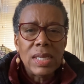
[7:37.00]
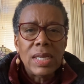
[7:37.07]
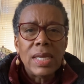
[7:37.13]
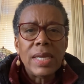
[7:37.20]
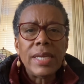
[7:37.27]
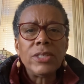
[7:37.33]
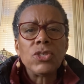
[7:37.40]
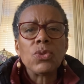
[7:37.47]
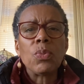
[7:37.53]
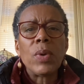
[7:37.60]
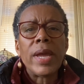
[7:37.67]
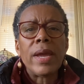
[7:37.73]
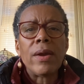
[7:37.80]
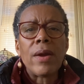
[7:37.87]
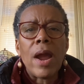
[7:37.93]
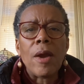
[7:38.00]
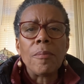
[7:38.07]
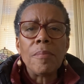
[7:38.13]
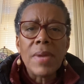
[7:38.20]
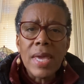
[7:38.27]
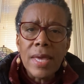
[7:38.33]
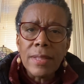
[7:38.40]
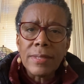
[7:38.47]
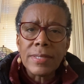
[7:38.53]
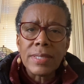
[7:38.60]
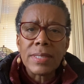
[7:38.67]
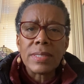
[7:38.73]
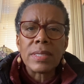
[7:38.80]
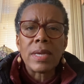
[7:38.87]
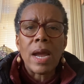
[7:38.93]
It's where our
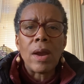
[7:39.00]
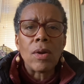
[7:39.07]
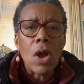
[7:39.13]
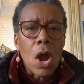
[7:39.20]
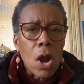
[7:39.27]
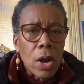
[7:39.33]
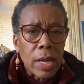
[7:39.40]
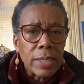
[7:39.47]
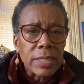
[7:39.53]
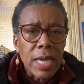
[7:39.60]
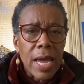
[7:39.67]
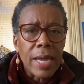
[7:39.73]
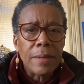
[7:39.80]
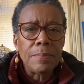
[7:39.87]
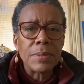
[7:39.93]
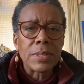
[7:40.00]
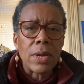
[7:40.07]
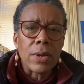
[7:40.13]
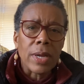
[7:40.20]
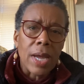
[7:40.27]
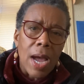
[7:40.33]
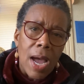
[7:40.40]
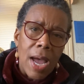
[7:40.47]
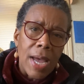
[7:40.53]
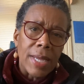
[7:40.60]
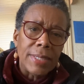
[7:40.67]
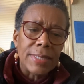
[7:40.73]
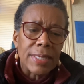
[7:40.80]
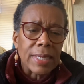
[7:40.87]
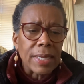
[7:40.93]
myths, our archetypes, our
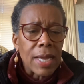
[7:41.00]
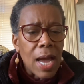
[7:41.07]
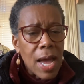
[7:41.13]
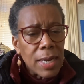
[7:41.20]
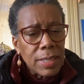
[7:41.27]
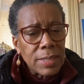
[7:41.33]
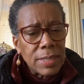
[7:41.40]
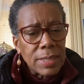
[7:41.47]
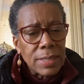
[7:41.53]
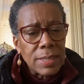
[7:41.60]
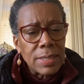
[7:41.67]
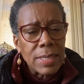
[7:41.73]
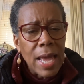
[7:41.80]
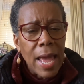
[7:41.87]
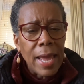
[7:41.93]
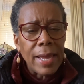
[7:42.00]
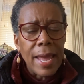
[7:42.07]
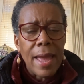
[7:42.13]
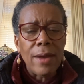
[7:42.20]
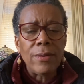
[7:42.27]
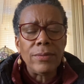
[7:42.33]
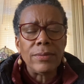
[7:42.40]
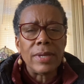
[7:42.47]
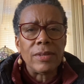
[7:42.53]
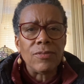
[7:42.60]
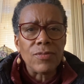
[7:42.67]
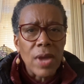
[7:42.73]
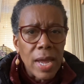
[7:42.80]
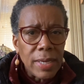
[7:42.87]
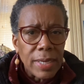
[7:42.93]
gods and goddesses hang out and
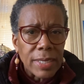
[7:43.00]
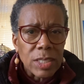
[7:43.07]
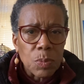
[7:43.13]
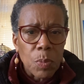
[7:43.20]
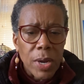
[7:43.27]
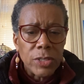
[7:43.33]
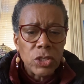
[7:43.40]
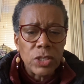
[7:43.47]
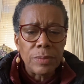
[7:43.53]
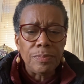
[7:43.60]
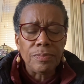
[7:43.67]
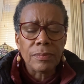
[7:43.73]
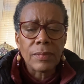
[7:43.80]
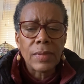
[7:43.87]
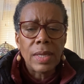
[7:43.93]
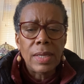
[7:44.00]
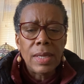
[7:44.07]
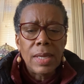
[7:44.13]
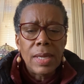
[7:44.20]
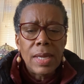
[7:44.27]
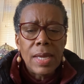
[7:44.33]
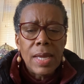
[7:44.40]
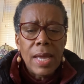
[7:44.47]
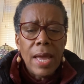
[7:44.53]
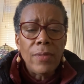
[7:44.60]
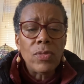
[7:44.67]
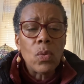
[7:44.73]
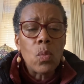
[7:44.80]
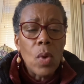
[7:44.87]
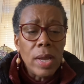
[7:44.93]
find expression. And
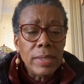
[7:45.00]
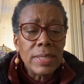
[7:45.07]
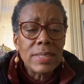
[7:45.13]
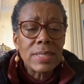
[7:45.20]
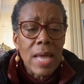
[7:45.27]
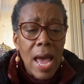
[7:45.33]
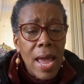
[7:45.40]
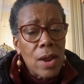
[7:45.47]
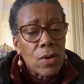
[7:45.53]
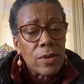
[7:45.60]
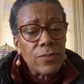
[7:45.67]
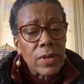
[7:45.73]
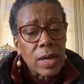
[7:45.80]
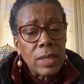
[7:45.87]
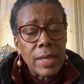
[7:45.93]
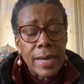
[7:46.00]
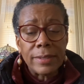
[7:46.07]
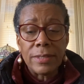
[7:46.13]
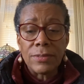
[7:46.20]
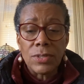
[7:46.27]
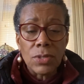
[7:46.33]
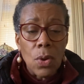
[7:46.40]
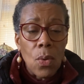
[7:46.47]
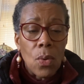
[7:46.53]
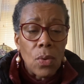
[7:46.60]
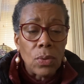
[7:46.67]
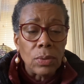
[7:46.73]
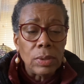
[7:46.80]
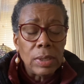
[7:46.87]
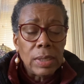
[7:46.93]
the one desire of the collective
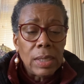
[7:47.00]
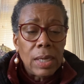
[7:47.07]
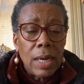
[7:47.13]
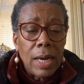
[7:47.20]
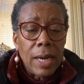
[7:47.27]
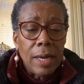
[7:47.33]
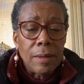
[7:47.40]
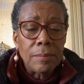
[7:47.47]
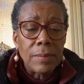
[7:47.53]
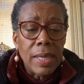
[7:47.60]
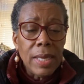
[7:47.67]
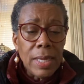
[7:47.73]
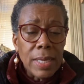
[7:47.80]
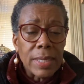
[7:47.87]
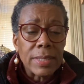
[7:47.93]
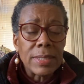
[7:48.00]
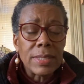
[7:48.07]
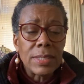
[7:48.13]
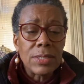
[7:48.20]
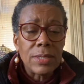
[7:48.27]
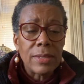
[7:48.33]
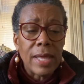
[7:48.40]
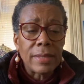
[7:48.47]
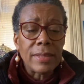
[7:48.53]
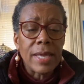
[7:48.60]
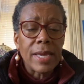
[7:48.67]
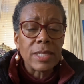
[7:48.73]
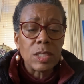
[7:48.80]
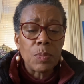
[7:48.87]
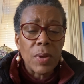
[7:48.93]
soul is that they
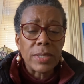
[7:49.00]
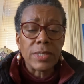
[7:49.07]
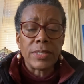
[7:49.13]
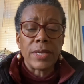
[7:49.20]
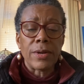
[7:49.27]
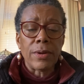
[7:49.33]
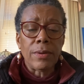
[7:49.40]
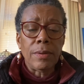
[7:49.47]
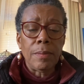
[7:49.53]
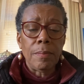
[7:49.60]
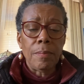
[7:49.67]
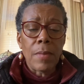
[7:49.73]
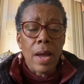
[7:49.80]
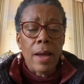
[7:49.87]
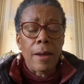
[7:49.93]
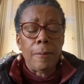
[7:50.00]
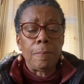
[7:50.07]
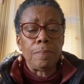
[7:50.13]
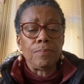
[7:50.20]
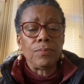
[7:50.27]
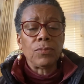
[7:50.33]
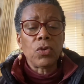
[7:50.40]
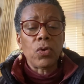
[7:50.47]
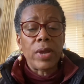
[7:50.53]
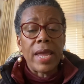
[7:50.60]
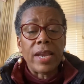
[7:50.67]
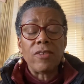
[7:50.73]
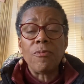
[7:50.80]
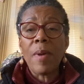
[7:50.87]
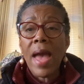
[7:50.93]
express their
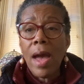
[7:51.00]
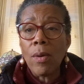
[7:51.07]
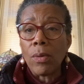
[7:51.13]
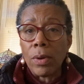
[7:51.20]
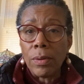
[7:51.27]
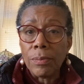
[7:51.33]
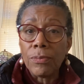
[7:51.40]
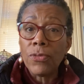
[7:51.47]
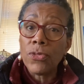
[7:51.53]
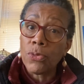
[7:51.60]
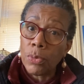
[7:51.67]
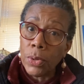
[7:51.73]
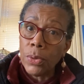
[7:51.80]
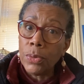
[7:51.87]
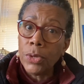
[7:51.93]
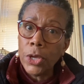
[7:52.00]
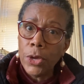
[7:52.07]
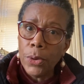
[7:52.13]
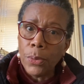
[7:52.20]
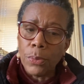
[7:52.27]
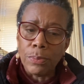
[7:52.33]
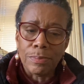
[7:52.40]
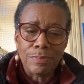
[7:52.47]
creative power through you.